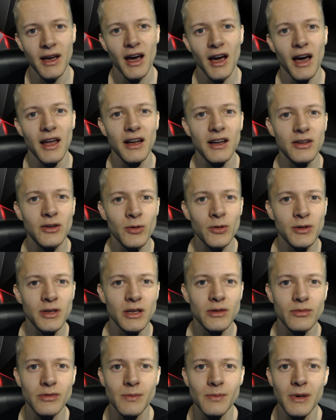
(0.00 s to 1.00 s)
And I thought it
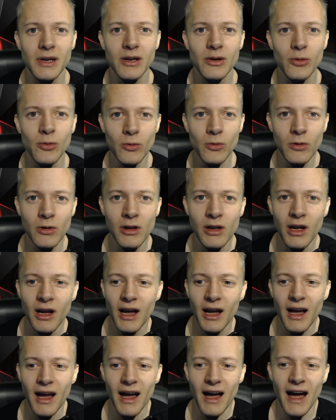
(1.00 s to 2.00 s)
would be cool
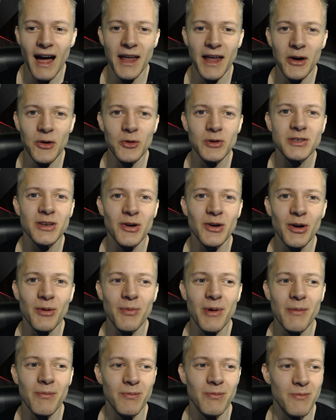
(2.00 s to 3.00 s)
I know it's going
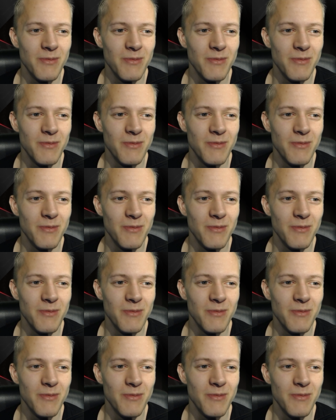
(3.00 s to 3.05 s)
to be